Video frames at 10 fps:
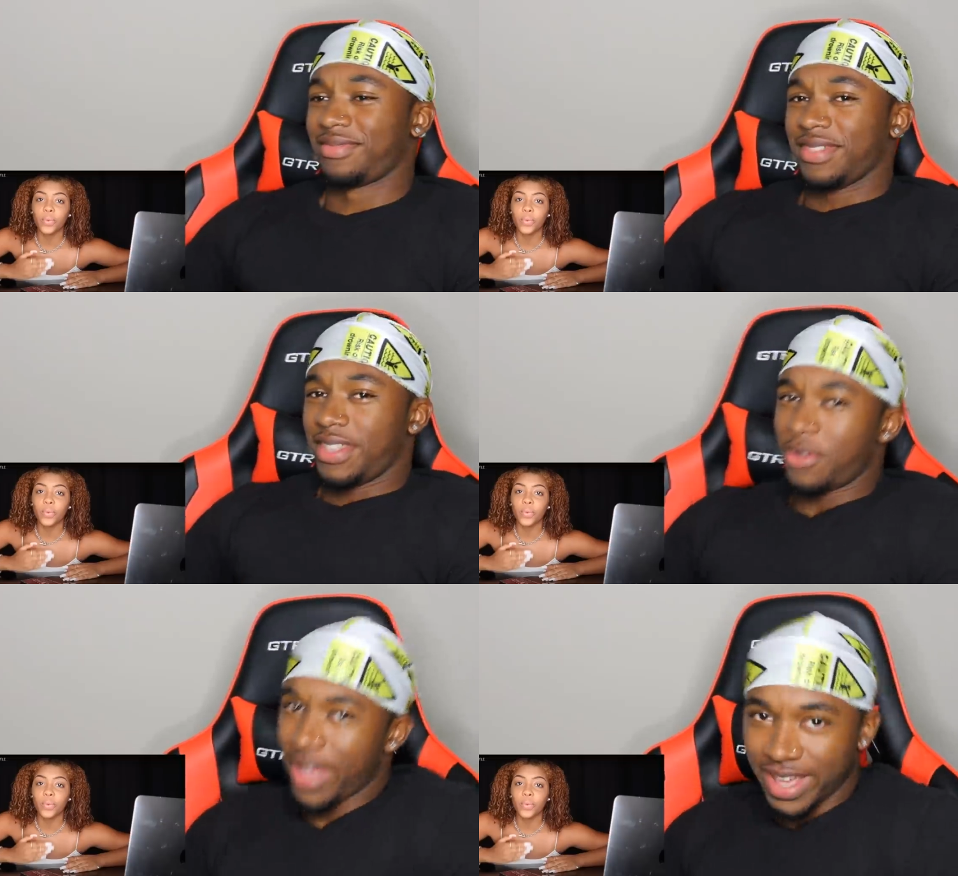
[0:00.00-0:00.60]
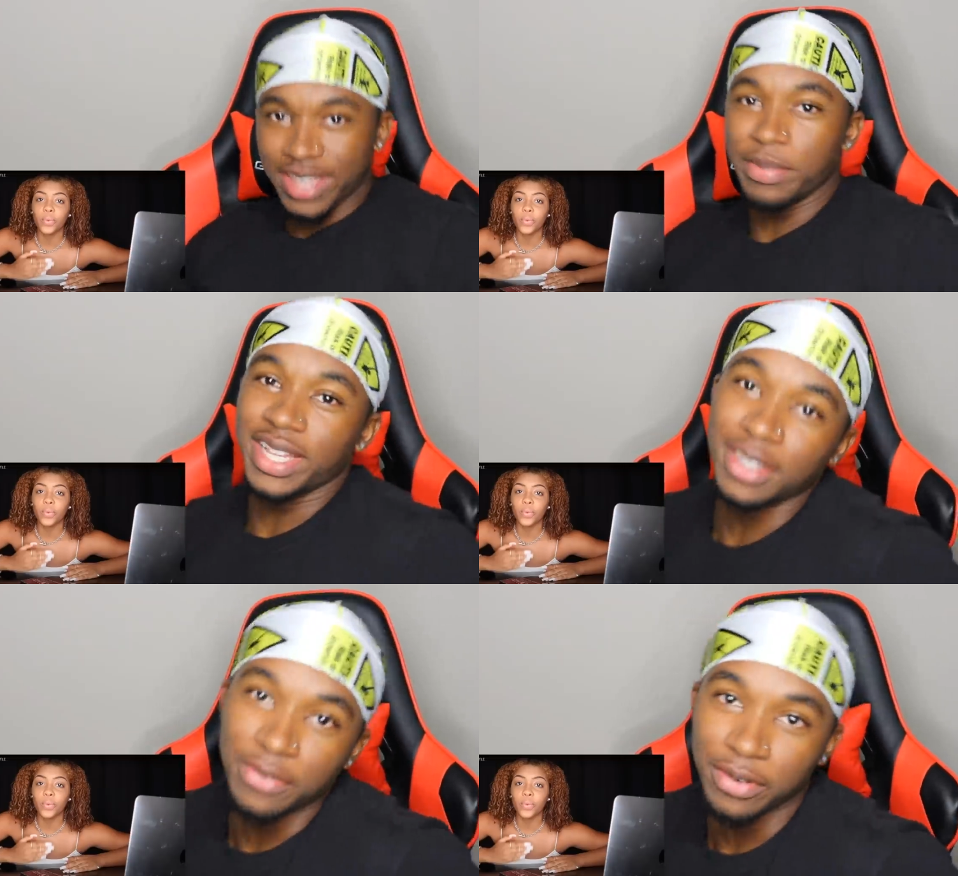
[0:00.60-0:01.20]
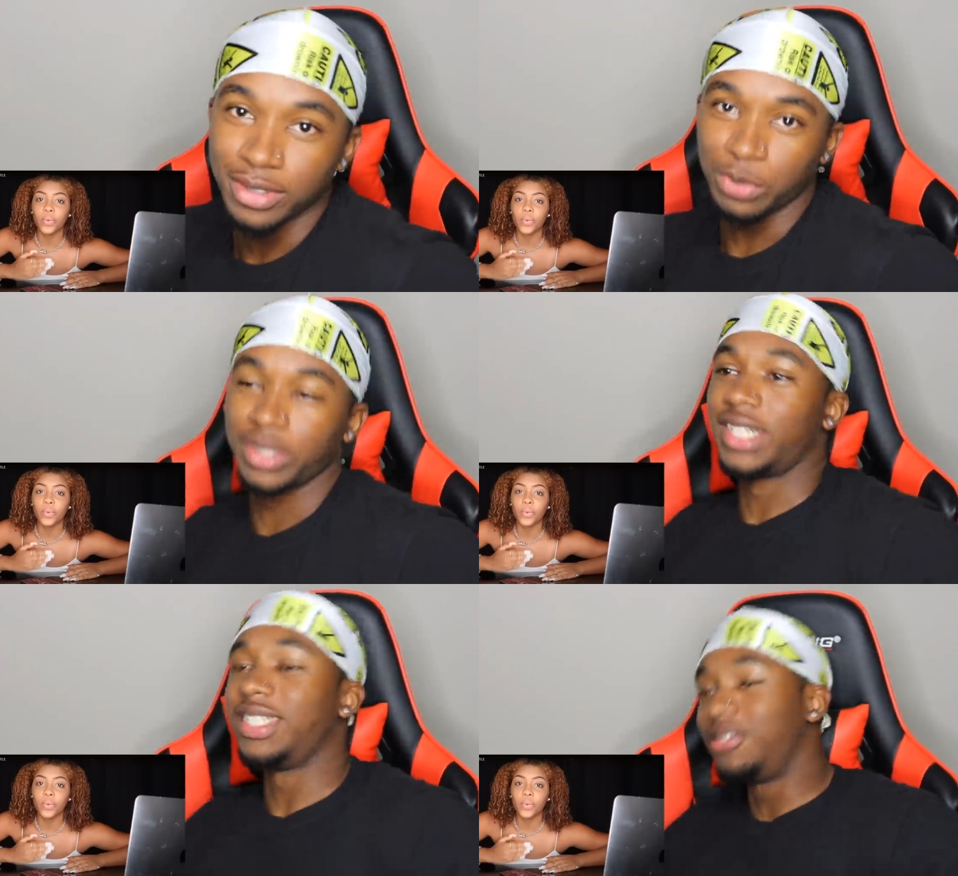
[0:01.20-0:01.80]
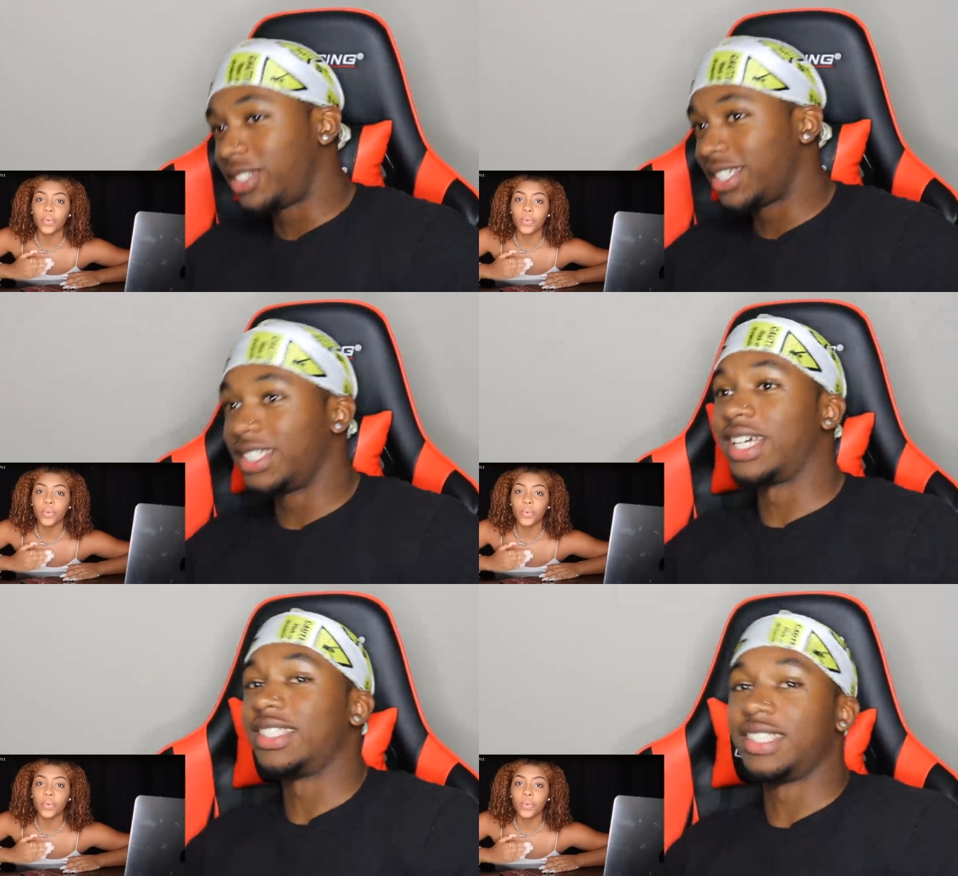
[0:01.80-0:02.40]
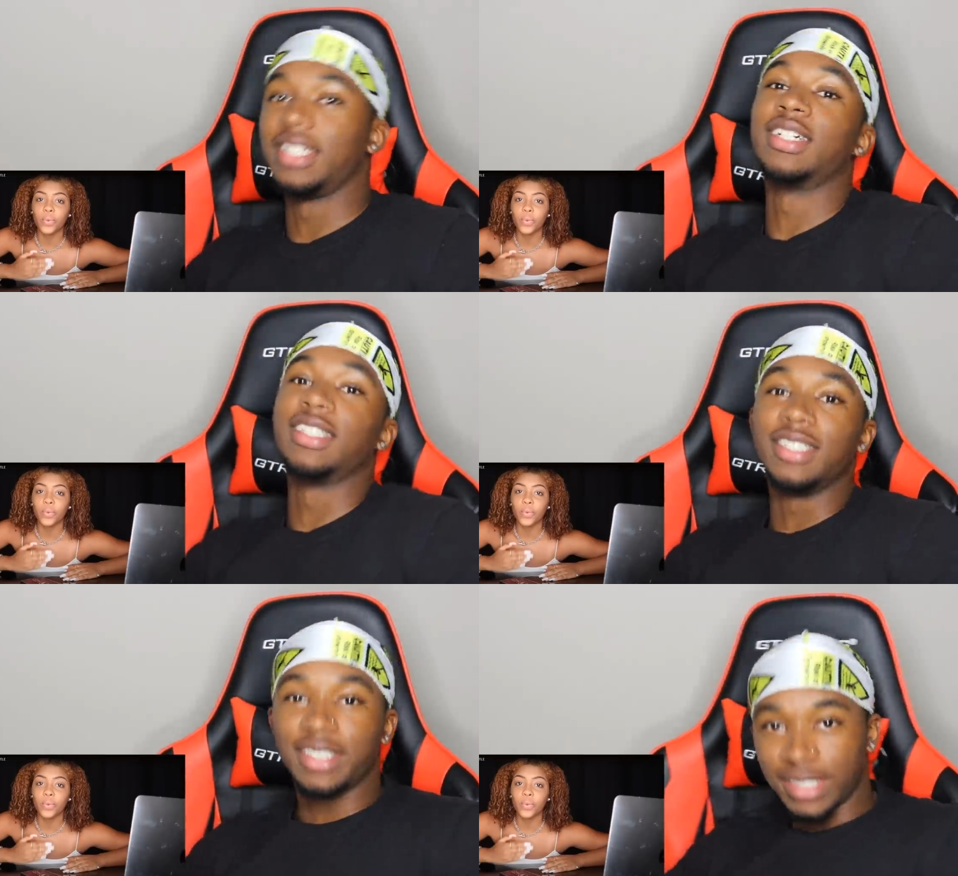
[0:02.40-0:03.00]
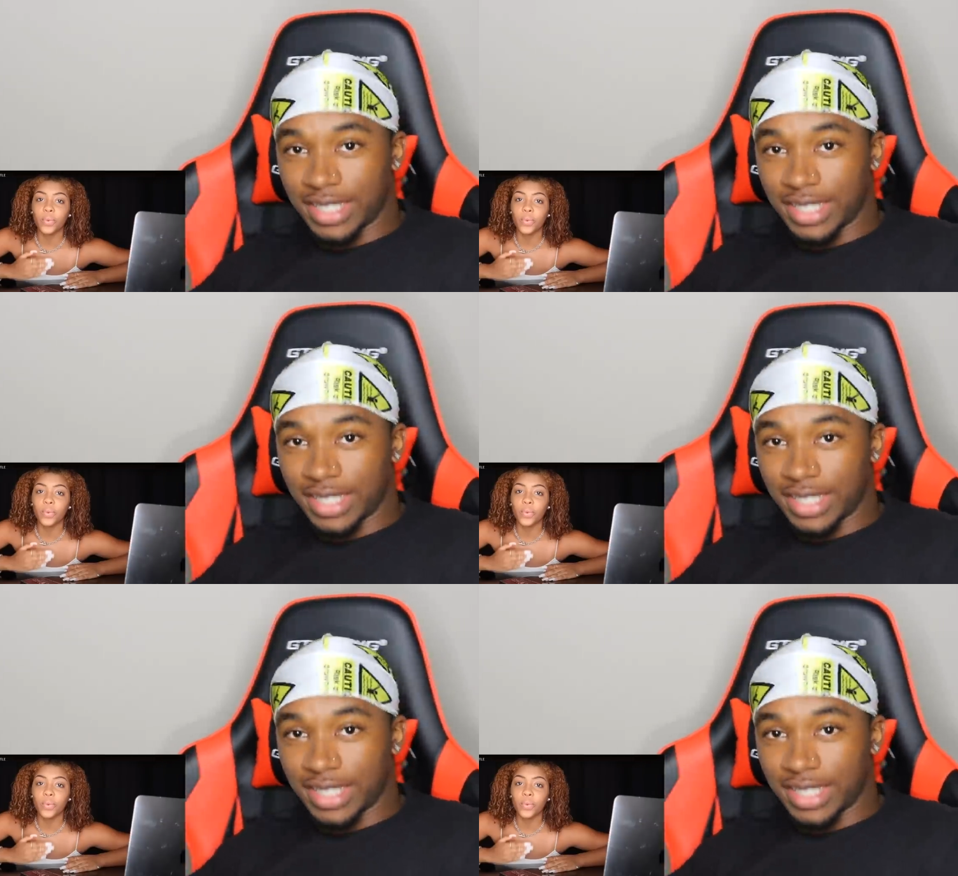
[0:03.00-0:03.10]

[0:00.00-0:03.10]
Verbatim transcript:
Speaker 1: You had me at the first one, then you said Sexy Dez.